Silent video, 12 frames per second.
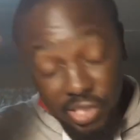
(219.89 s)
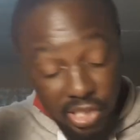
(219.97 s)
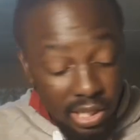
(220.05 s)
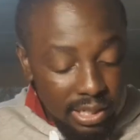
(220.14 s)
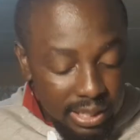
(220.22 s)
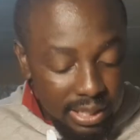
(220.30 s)

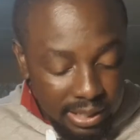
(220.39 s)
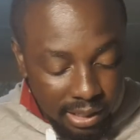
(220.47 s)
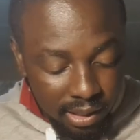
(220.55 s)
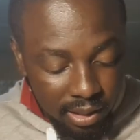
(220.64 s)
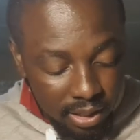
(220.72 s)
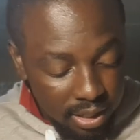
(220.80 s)
Charolais
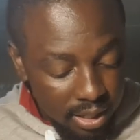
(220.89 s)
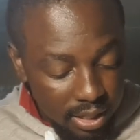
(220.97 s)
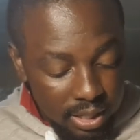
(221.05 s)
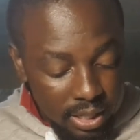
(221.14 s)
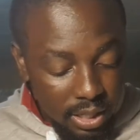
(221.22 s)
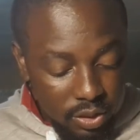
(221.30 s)
cattle.
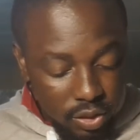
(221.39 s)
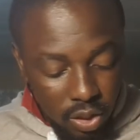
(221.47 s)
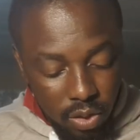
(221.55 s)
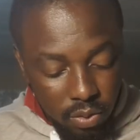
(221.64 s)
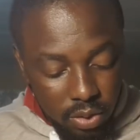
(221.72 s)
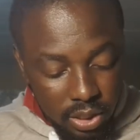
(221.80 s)

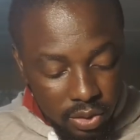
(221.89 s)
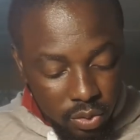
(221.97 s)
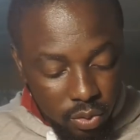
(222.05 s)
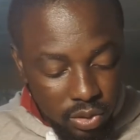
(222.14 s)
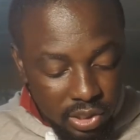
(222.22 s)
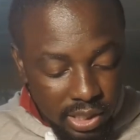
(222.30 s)
So it's
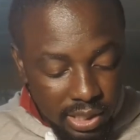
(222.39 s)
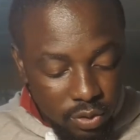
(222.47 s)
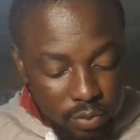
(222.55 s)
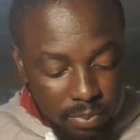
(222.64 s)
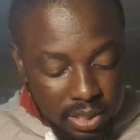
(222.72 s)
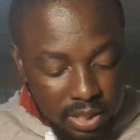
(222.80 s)

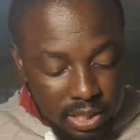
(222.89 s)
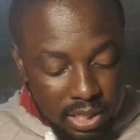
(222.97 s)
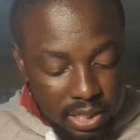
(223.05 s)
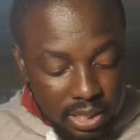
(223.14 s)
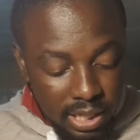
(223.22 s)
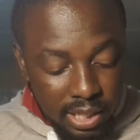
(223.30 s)
considered to
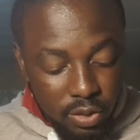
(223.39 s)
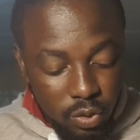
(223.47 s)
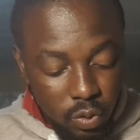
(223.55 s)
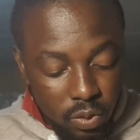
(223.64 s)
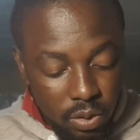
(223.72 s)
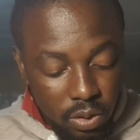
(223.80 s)
be
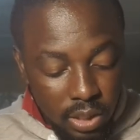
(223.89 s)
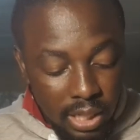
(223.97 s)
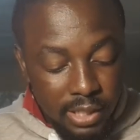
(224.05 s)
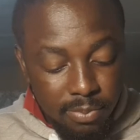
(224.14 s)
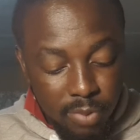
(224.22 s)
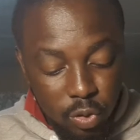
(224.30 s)

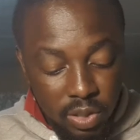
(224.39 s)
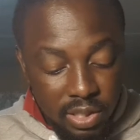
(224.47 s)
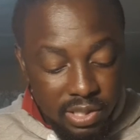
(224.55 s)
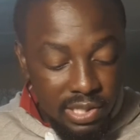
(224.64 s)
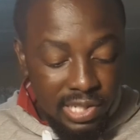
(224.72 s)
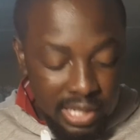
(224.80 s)
carcass
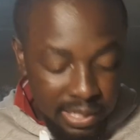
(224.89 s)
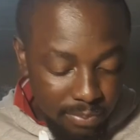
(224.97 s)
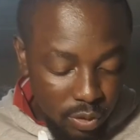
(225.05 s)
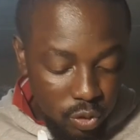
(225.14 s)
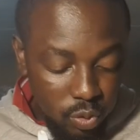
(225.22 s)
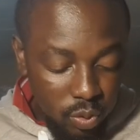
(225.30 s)
maturity. It's
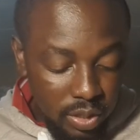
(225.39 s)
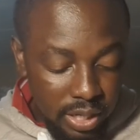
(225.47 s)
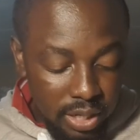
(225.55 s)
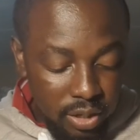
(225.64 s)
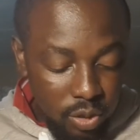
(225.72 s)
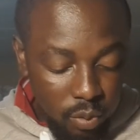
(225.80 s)
late
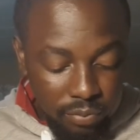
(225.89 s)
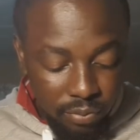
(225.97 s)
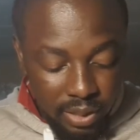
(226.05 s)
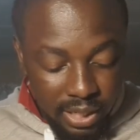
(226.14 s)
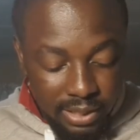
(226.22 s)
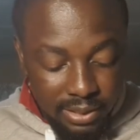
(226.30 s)
maturing.
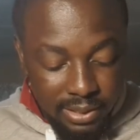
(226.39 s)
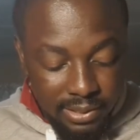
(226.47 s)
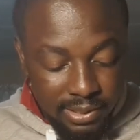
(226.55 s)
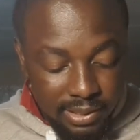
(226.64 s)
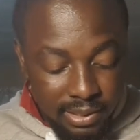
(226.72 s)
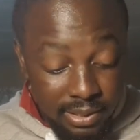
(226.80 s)
Growth rate,
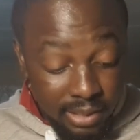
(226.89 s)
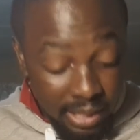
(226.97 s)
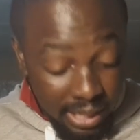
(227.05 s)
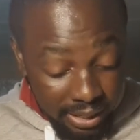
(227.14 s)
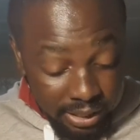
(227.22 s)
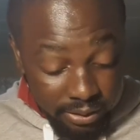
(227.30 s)
it's
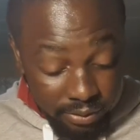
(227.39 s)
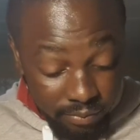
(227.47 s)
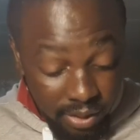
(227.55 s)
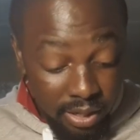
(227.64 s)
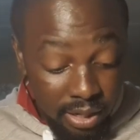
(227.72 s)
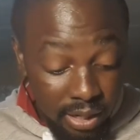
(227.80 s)
high, got
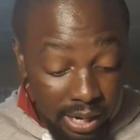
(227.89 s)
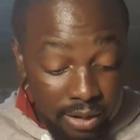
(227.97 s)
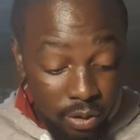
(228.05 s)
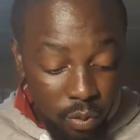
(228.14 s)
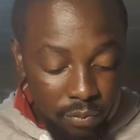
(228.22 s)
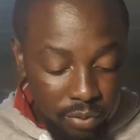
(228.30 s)
very
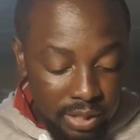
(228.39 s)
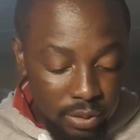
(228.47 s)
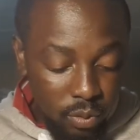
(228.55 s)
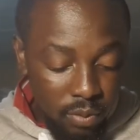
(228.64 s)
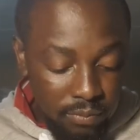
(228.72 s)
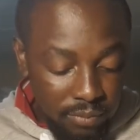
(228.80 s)
high growth
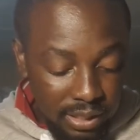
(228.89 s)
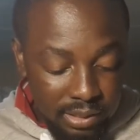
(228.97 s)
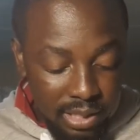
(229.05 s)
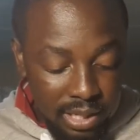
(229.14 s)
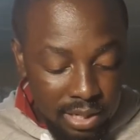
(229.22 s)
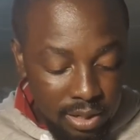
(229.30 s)
rate on
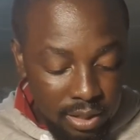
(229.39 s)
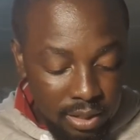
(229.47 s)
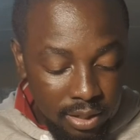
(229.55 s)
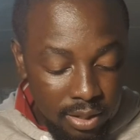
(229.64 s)
felt and